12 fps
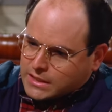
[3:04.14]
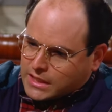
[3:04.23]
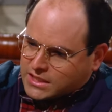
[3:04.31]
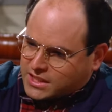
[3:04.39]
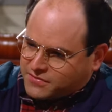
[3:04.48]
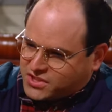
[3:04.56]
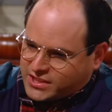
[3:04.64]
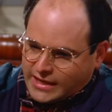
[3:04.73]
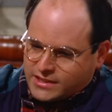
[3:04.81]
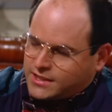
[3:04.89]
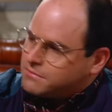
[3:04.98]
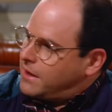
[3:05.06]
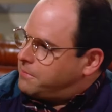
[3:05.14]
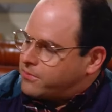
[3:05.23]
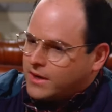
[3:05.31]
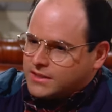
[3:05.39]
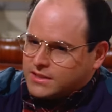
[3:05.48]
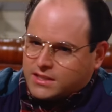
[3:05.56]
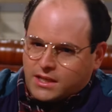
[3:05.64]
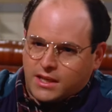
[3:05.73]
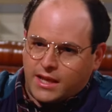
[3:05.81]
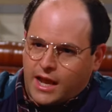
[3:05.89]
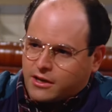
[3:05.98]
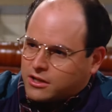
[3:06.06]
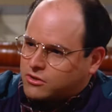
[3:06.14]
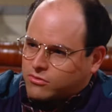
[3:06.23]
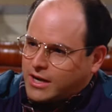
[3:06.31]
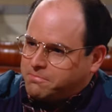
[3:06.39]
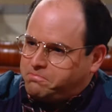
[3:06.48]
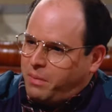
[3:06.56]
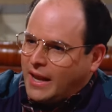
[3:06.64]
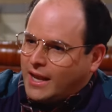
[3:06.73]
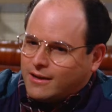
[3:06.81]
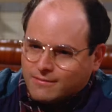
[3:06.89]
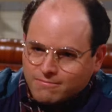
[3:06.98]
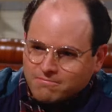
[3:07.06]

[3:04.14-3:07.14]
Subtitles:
As if sensing my presence, he let out a great bellow.